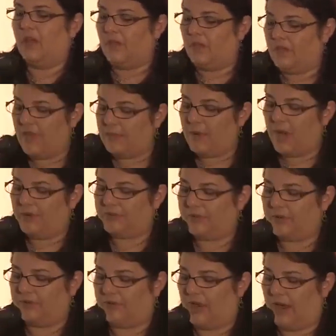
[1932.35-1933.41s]
Then Moss
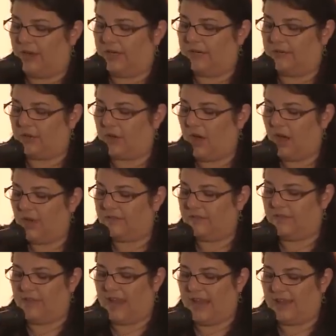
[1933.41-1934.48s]
goes on and he recalls
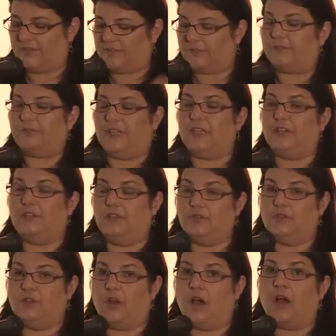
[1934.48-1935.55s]
that they had to feed
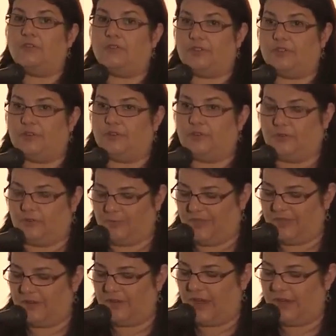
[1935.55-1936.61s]
Union officers who
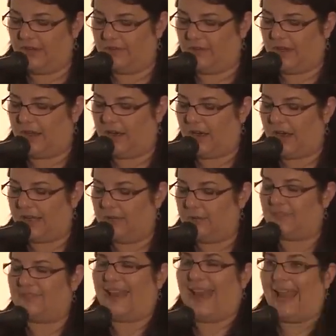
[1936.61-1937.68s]
spent the night there, and he
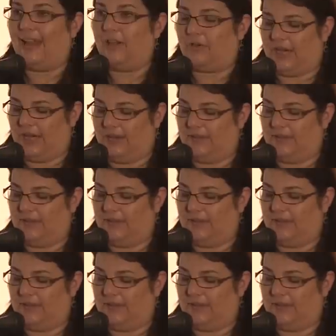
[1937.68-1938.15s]
was angry.